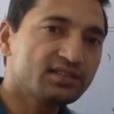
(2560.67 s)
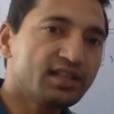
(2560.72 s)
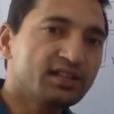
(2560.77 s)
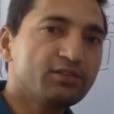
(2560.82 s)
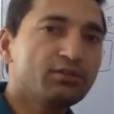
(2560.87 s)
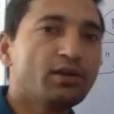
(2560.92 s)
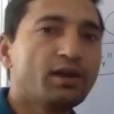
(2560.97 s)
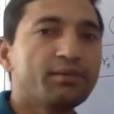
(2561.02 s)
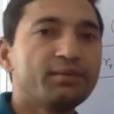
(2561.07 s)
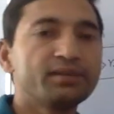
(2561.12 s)
Then
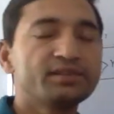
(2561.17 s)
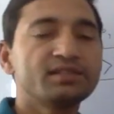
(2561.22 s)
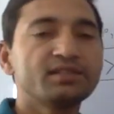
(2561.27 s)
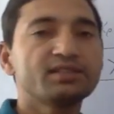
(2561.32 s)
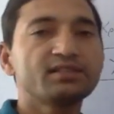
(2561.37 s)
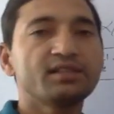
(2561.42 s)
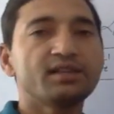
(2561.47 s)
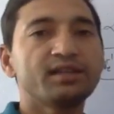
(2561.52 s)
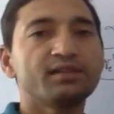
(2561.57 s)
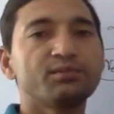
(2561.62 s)
you have
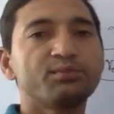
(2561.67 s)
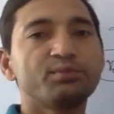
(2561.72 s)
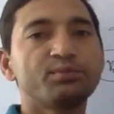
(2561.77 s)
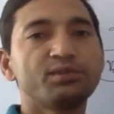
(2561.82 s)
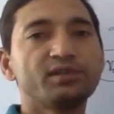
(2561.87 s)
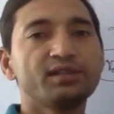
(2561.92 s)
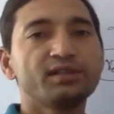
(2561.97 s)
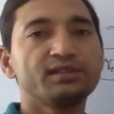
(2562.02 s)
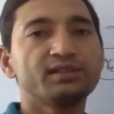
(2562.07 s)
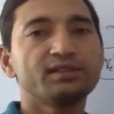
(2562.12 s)
just
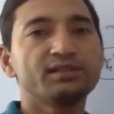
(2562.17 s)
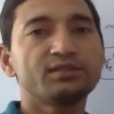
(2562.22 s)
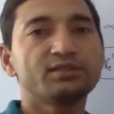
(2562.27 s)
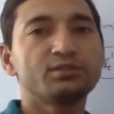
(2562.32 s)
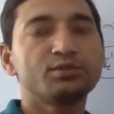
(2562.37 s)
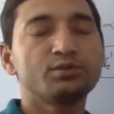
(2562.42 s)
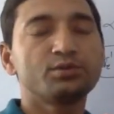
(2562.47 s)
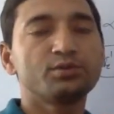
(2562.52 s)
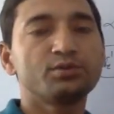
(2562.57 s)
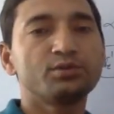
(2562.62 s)
putting these
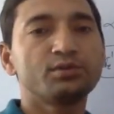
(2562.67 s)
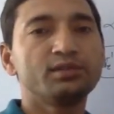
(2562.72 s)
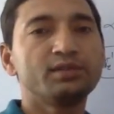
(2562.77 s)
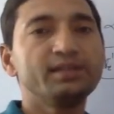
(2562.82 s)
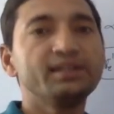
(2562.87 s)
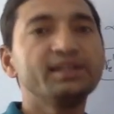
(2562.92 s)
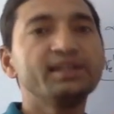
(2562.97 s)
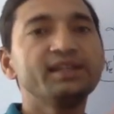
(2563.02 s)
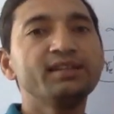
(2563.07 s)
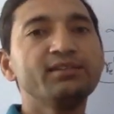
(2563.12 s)
two
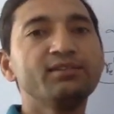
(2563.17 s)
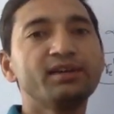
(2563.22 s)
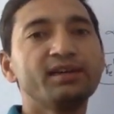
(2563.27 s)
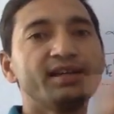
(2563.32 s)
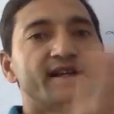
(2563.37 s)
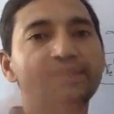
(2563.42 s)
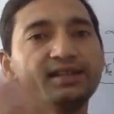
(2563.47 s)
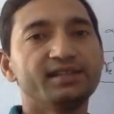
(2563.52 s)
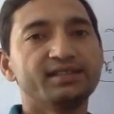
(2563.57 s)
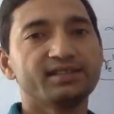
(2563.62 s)
linearly, you are
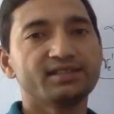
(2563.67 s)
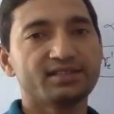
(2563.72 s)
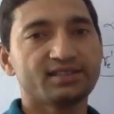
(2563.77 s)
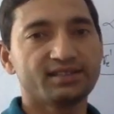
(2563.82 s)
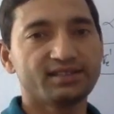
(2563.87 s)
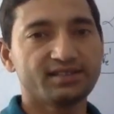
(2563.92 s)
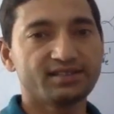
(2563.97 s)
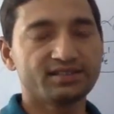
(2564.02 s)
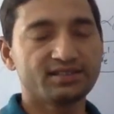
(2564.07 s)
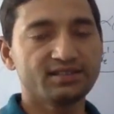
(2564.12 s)
adding these
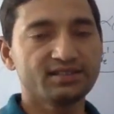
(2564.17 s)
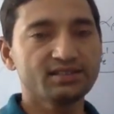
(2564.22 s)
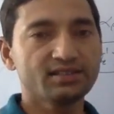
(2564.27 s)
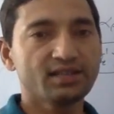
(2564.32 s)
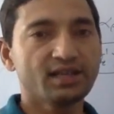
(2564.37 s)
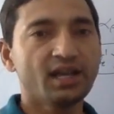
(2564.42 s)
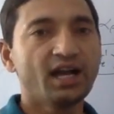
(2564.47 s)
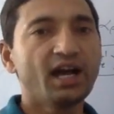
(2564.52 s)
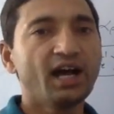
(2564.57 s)
energies.